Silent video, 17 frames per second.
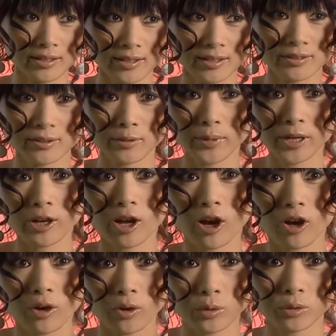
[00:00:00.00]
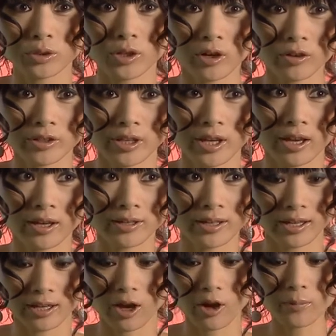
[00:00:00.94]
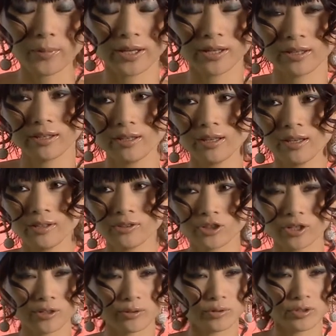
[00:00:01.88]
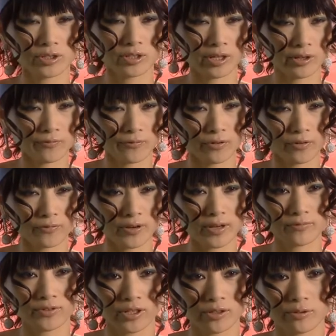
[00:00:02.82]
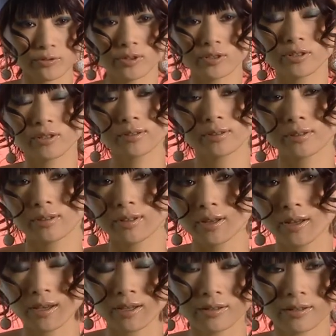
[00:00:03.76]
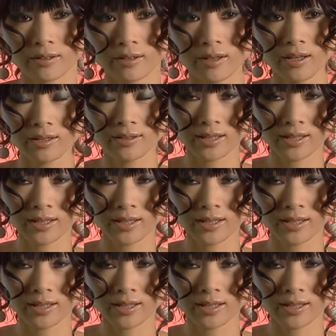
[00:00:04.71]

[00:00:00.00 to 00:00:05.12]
kid, no matter how old, how young, like how many generations, like 4 or 5 generations together,